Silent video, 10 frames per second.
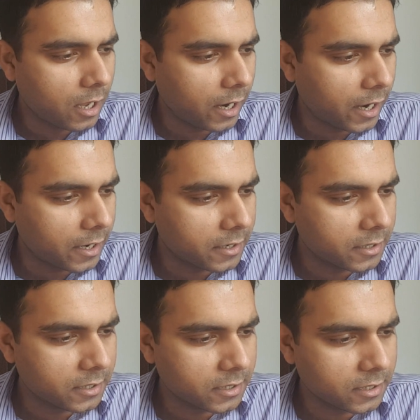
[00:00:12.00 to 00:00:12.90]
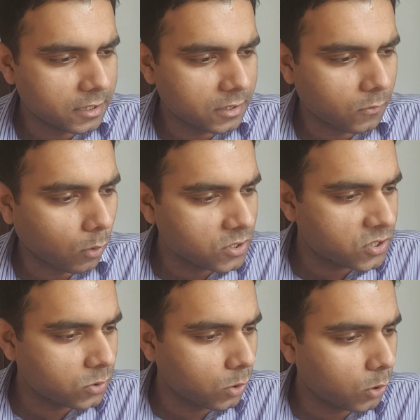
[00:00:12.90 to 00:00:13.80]
and he
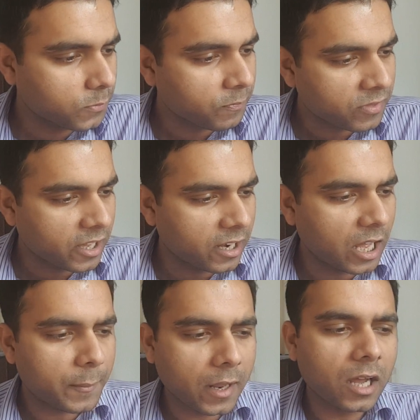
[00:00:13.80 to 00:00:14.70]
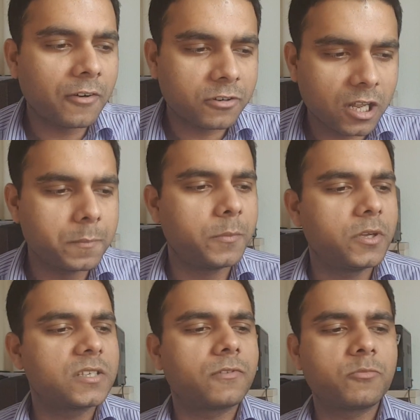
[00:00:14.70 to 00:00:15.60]
wants to know, can I apply after
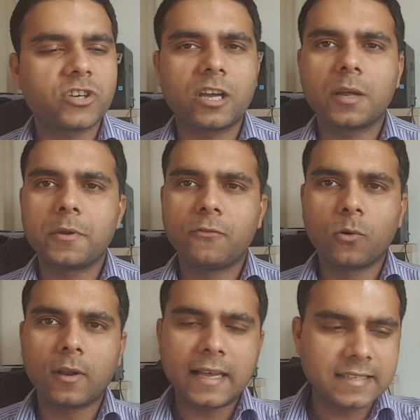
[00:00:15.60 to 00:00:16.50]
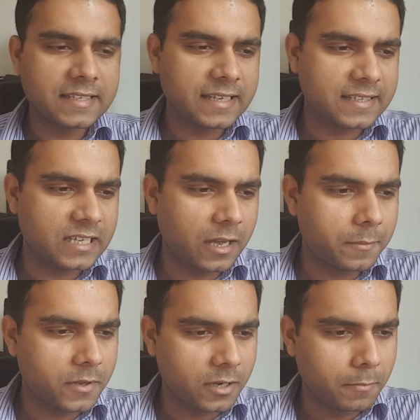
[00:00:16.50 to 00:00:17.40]
MBBS from China before license
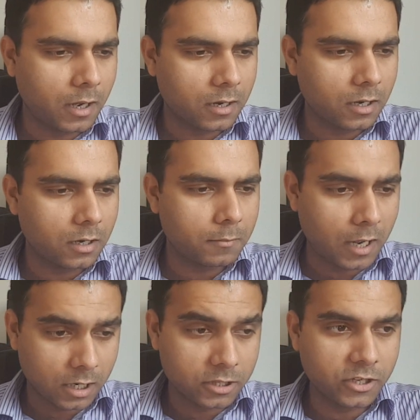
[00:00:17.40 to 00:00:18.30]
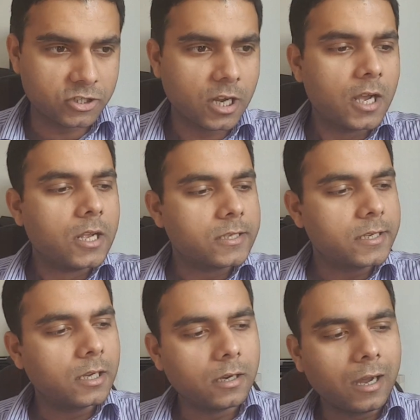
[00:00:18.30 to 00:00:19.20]
exam in Bangladesh?
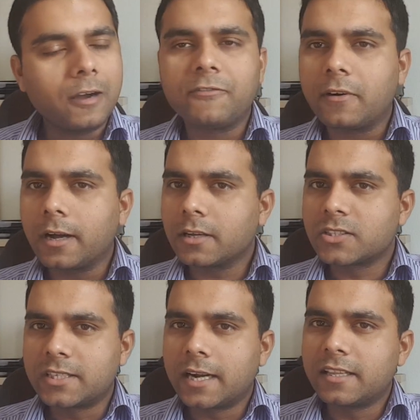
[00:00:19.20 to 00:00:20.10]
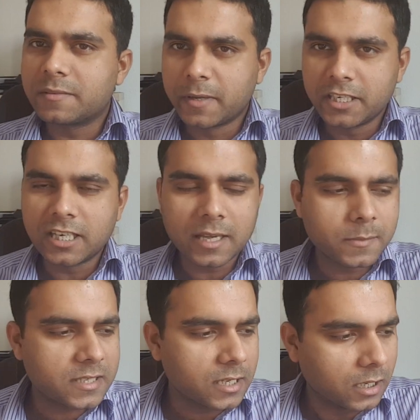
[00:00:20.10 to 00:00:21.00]
See, I have said this many
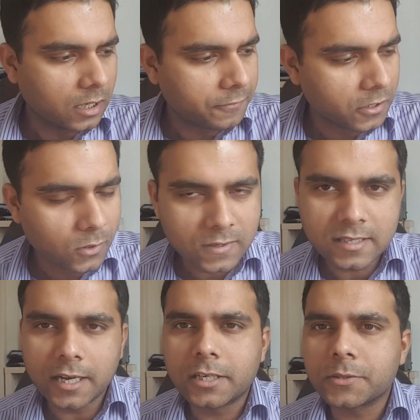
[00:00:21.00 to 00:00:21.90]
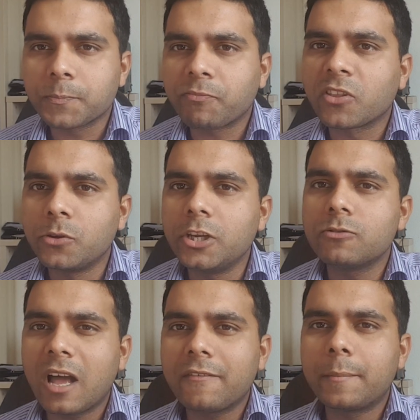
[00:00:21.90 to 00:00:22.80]
times, Firoz, that you need
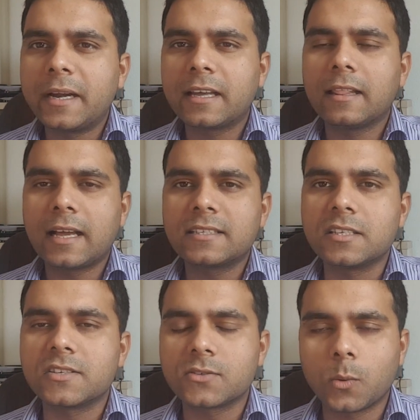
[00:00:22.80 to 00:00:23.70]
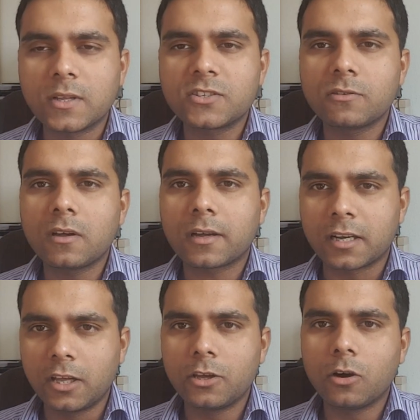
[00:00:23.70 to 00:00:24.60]
to have a medical license. So once you
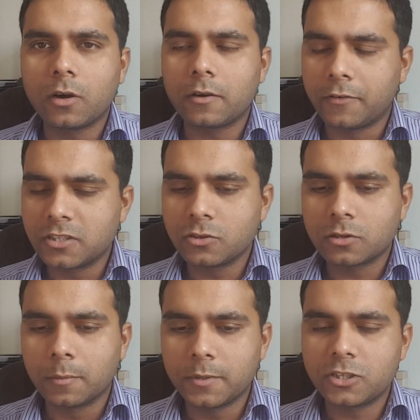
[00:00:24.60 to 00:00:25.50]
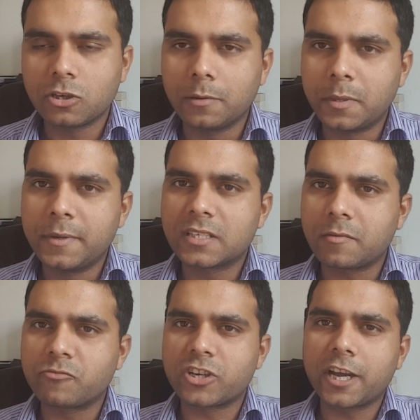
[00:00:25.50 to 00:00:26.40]
complete your MBBS
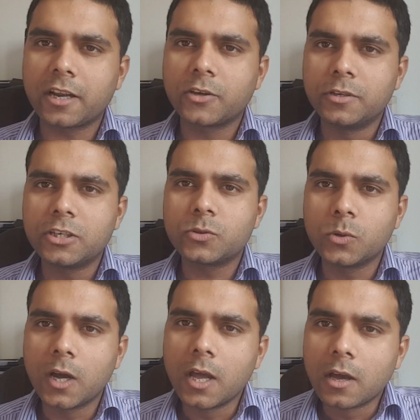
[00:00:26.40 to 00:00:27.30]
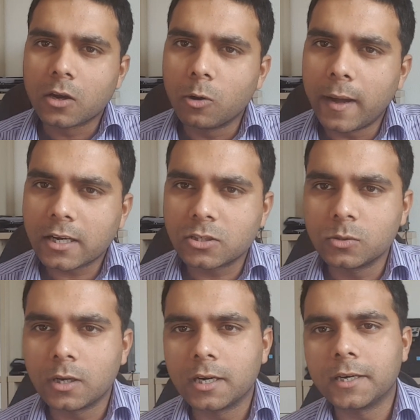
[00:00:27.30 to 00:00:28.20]
from China, you need to go back
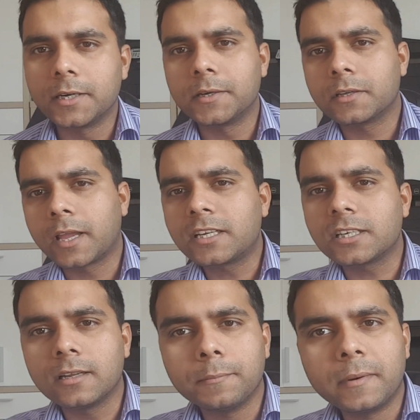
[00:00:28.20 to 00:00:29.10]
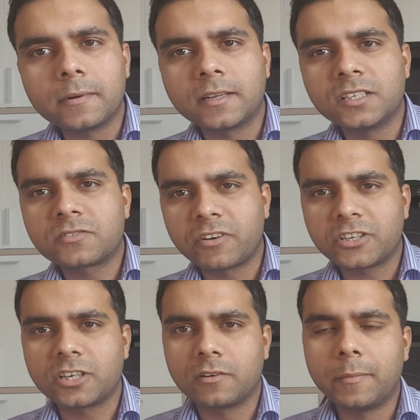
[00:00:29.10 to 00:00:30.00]
to get a
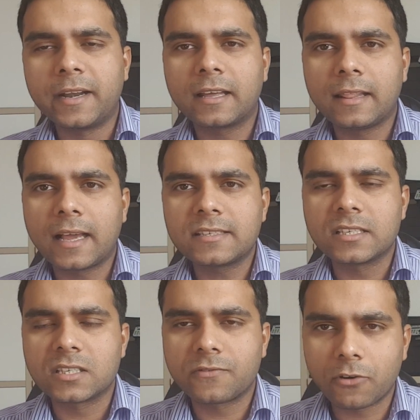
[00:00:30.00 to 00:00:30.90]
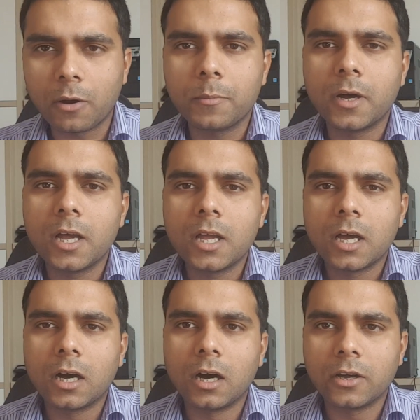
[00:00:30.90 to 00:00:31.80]
registration, a medical license from
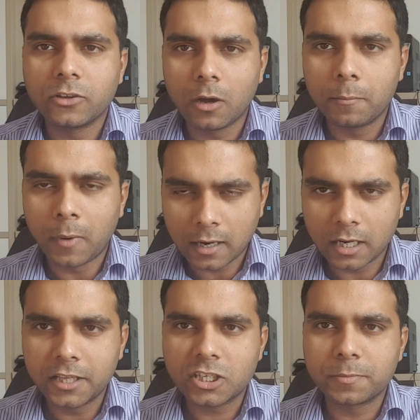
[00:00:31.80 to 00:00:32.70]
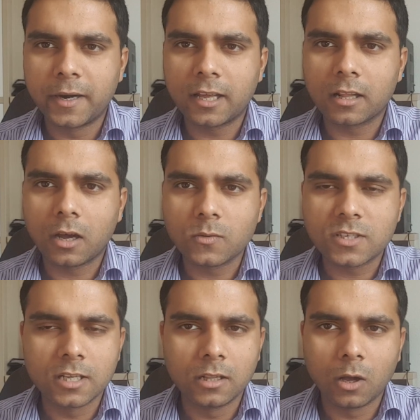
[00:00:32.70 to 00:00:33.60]
your Bangladesh Medical
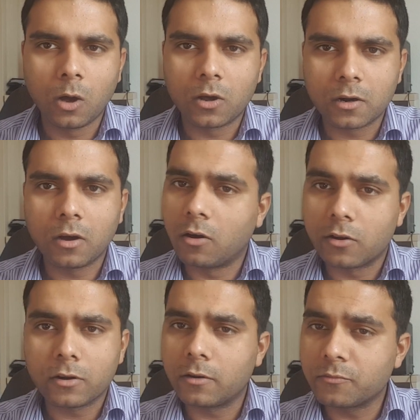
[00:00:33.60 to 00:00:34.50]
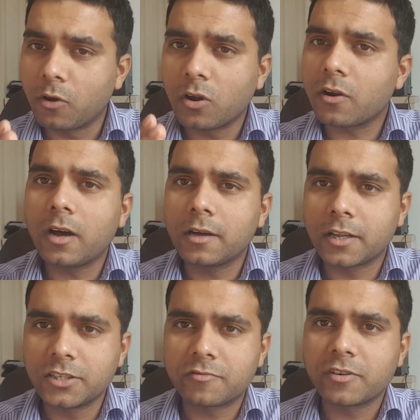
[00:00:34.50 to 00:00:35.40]
Council or a
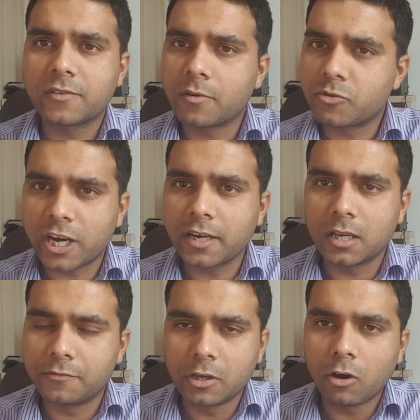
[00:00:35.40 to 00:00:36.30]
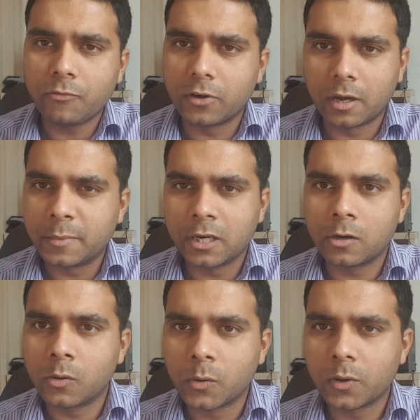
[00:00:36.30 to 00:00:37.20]
registration from China if they offer. I mean, I
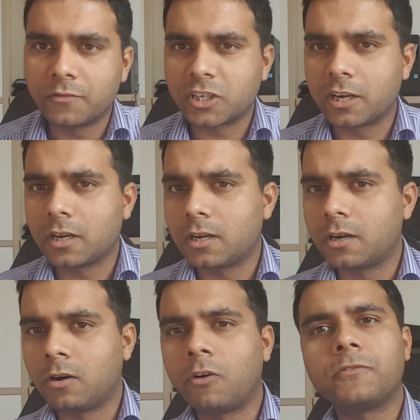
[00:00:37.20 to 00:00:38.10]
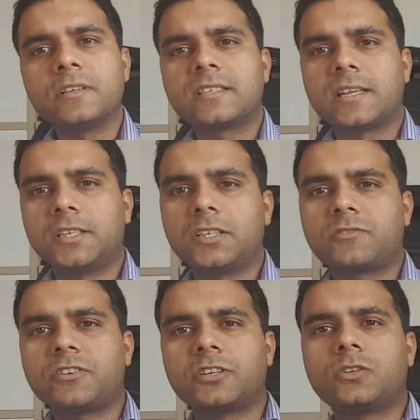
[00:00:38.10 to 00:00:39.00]
don't know if China offers
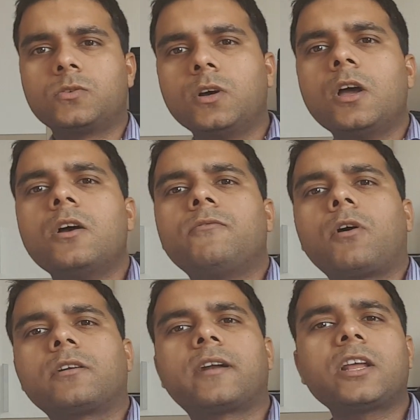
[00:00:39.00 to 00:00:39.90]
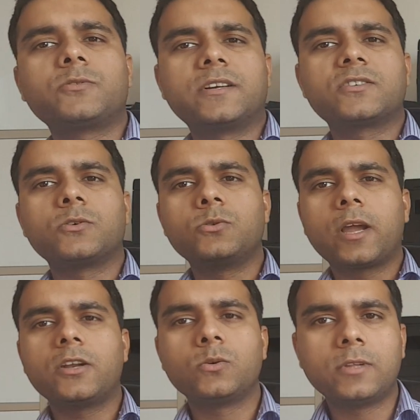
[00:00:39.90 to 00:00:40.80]
registration to foreign graduates, so you
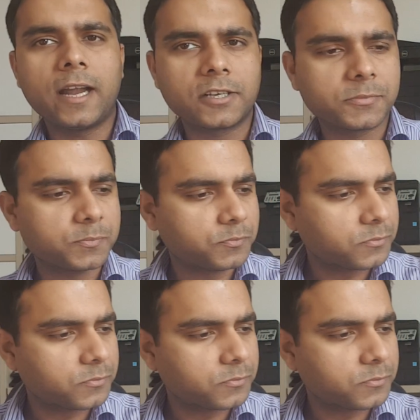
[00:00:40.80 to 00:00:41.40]
can do that.